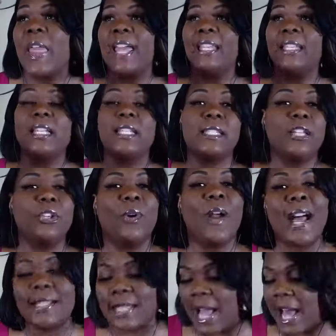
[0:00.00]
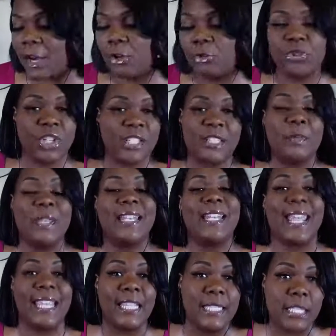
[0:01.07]
And listen, you guys, I don't just mean
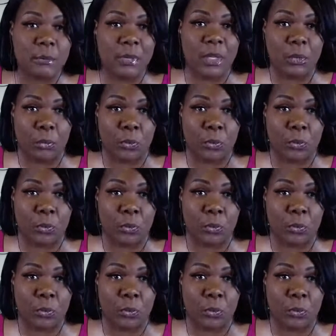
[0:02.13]
an intimate